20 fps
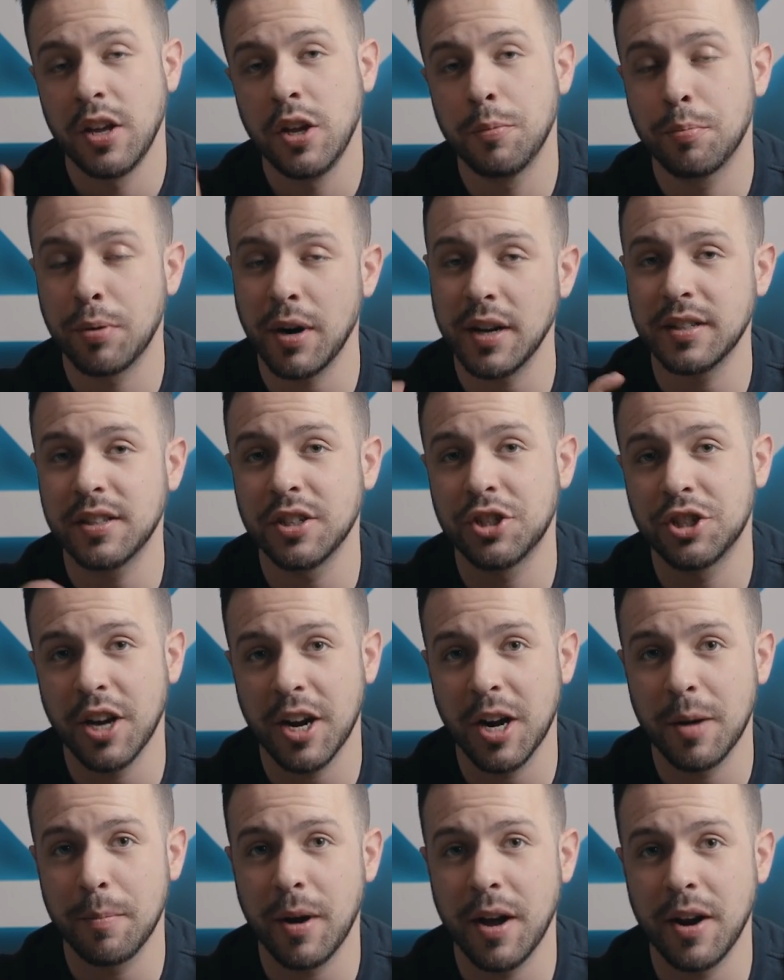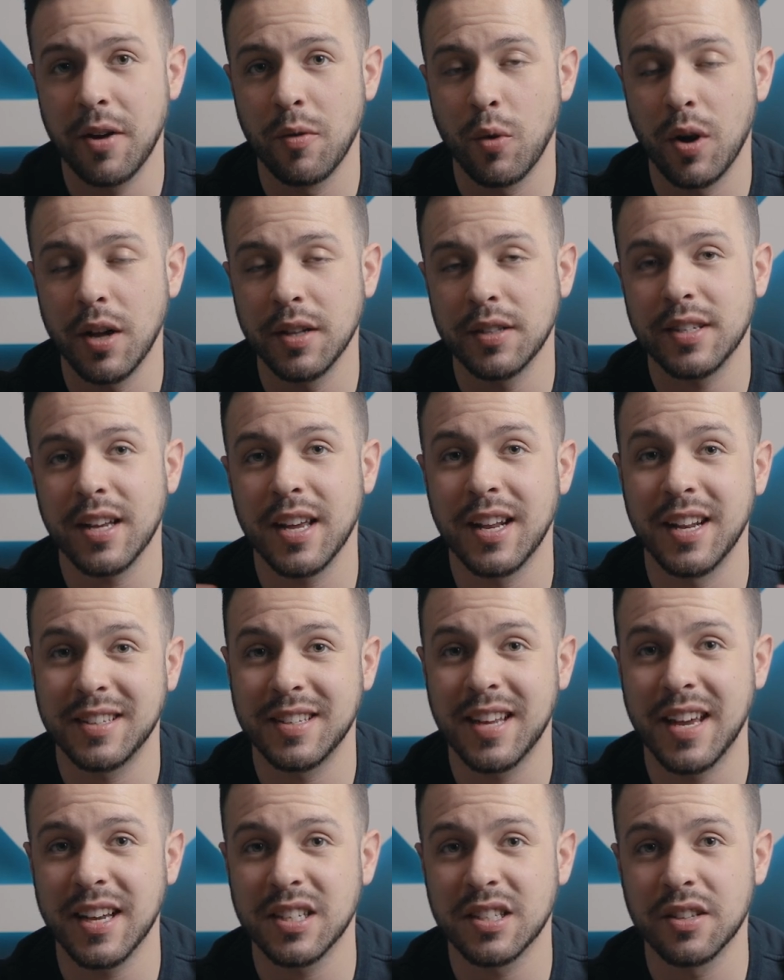you press the shutter button once and it
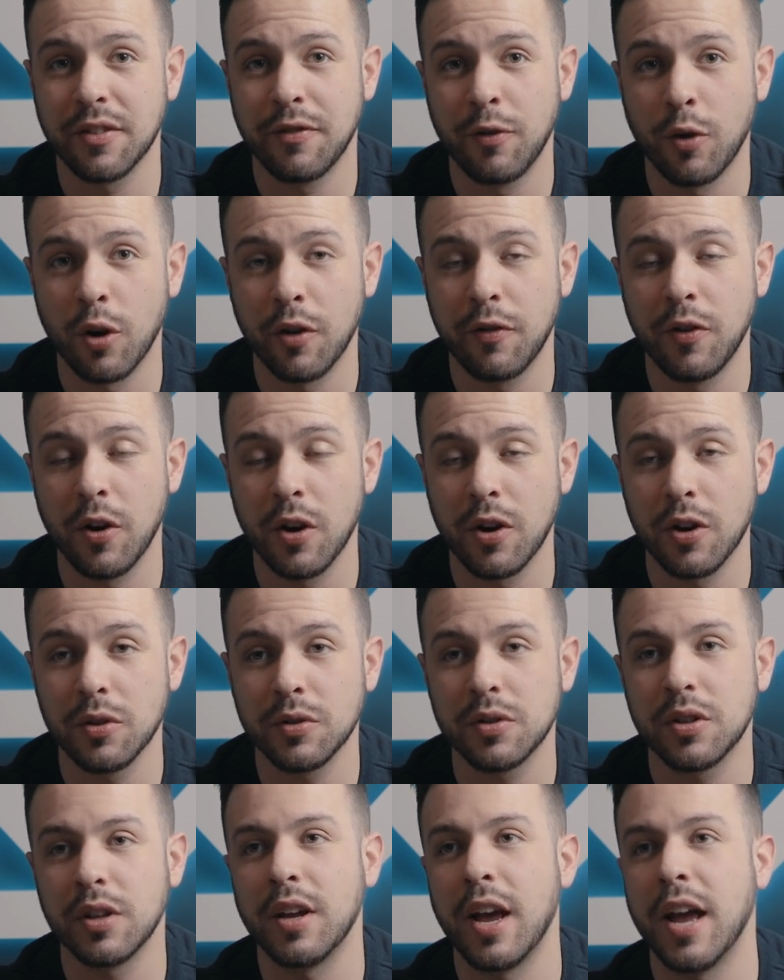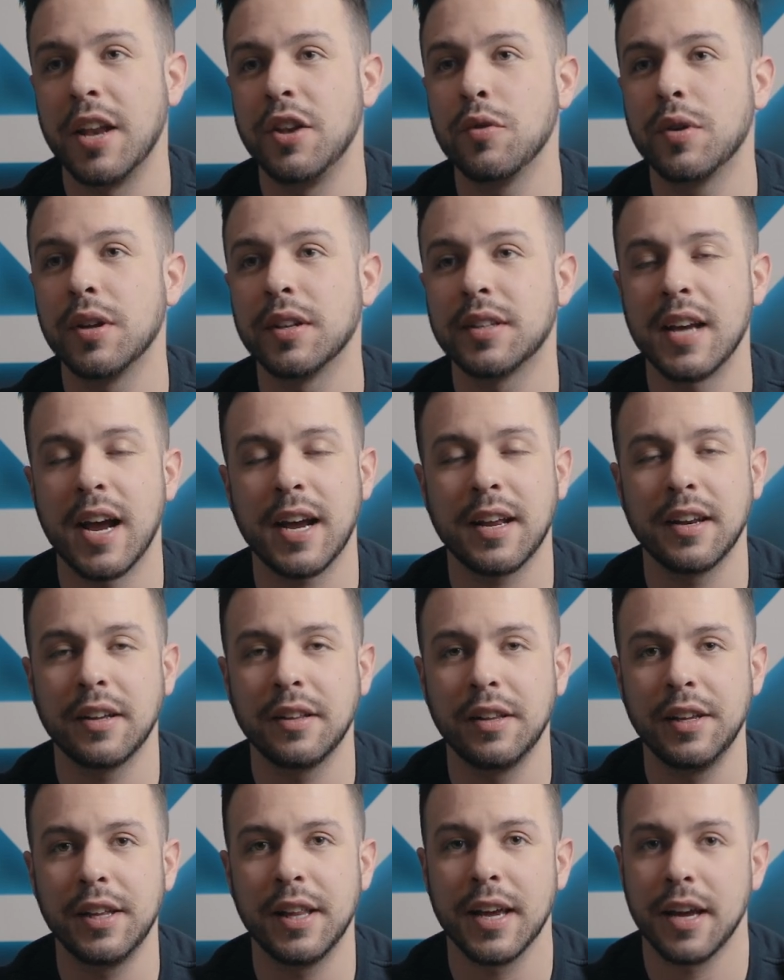takes the four photos, and you can
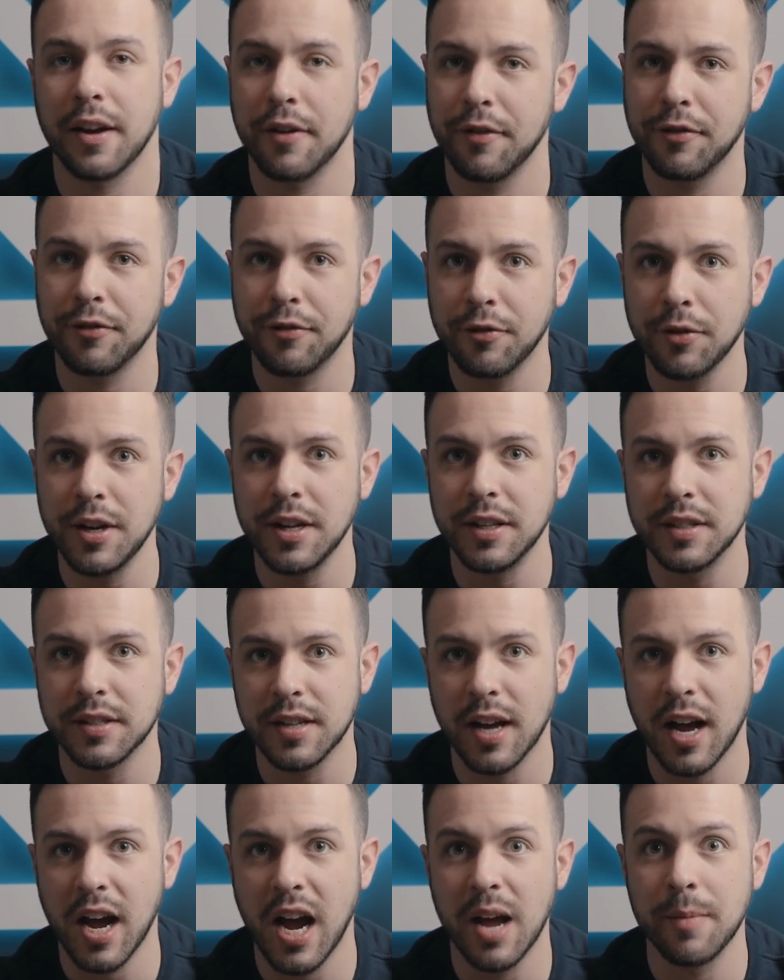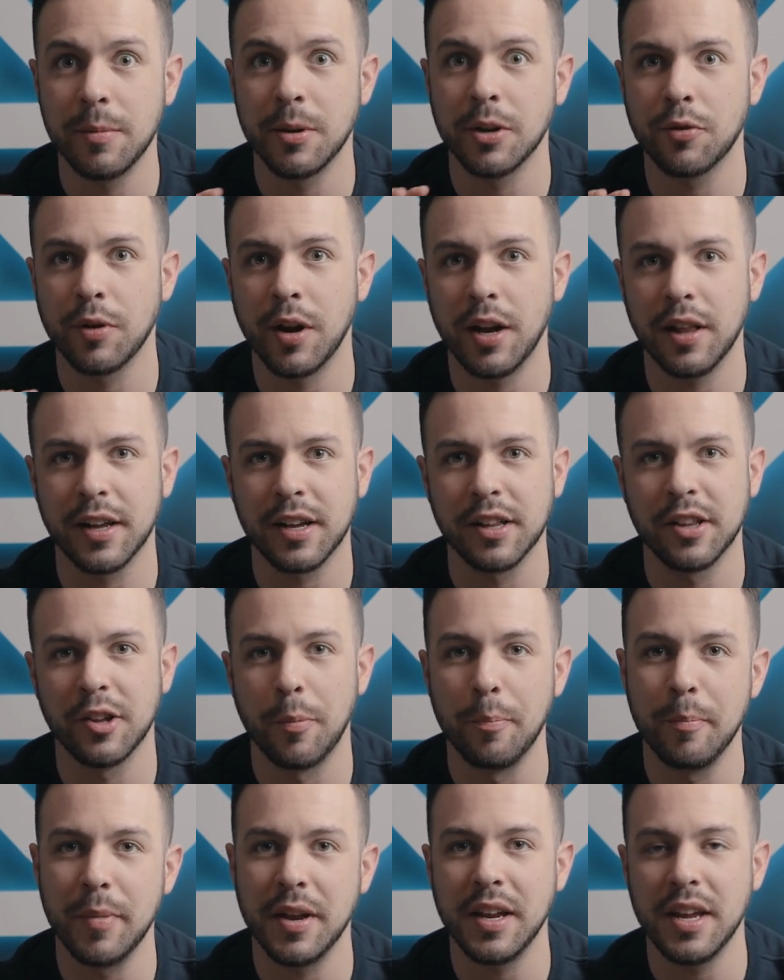technically like freeze time and create like a
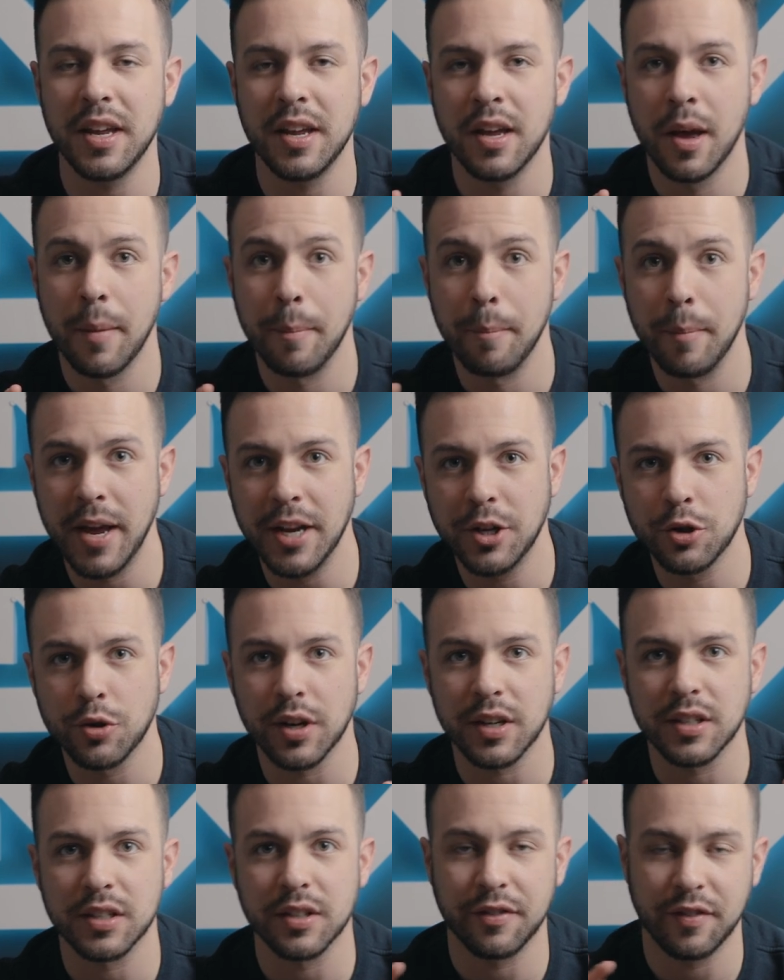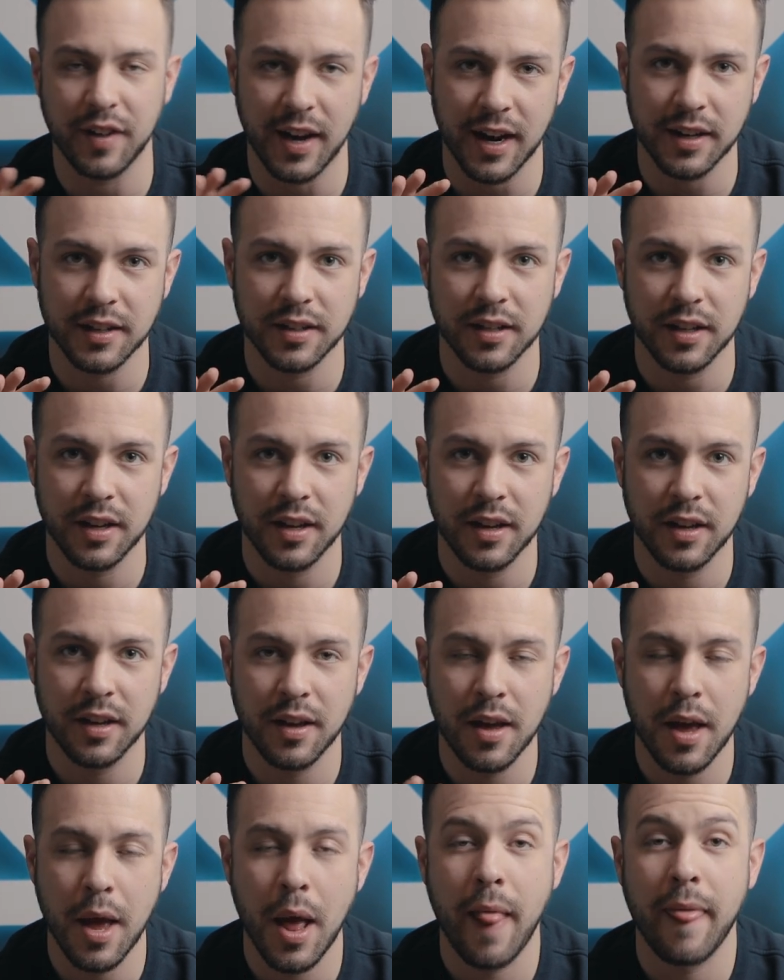little mini matrix effect.
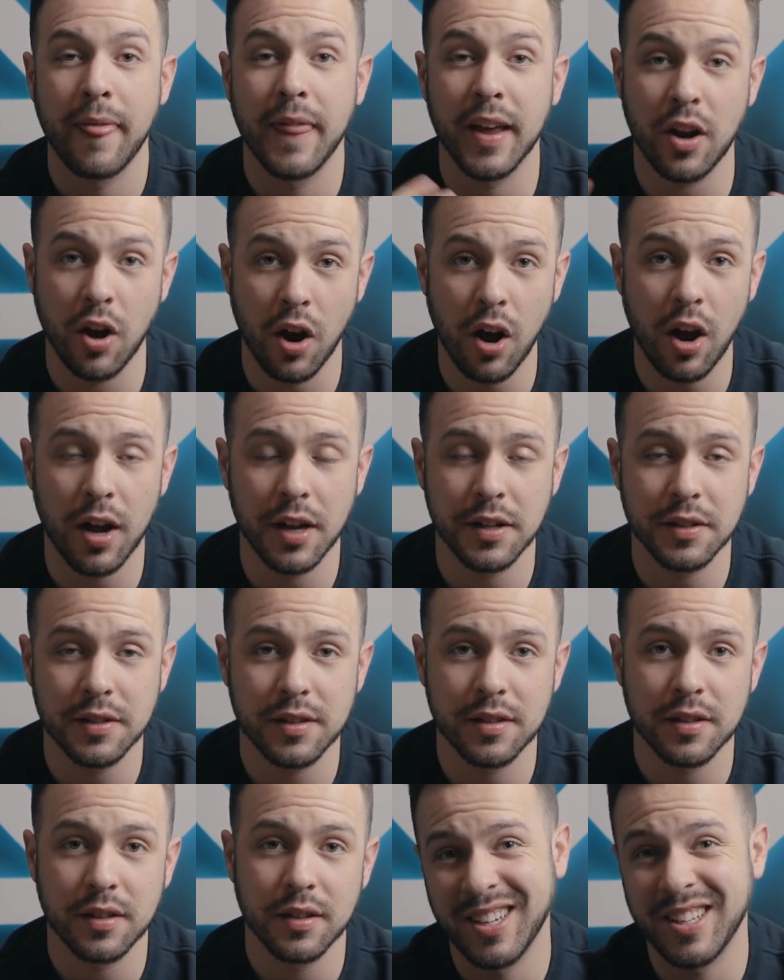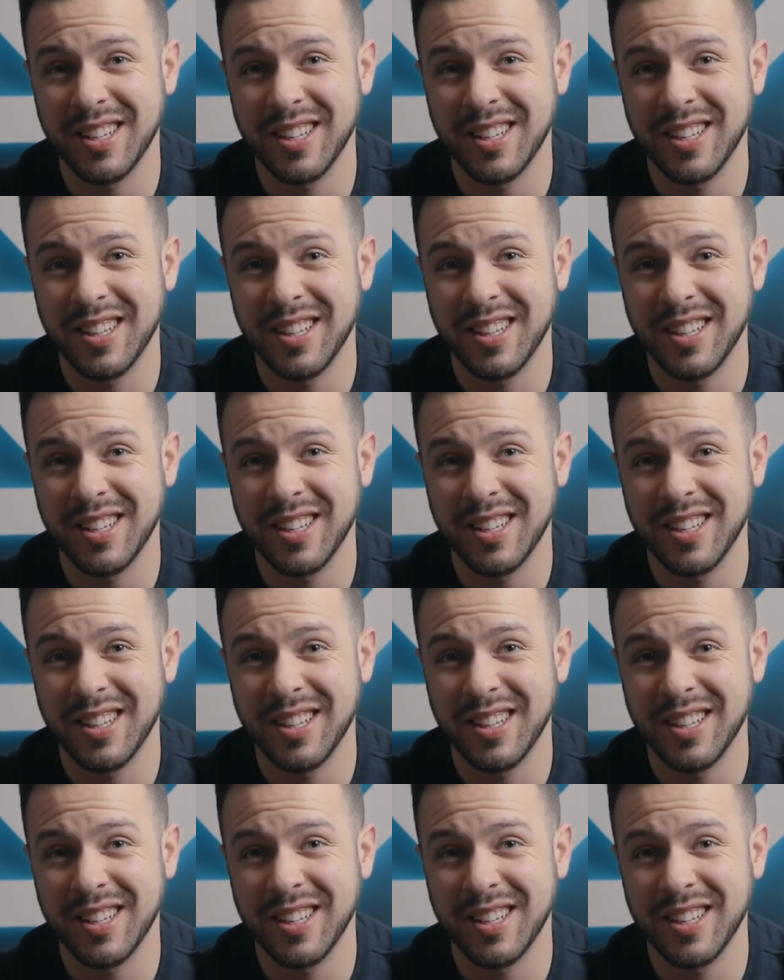The cons,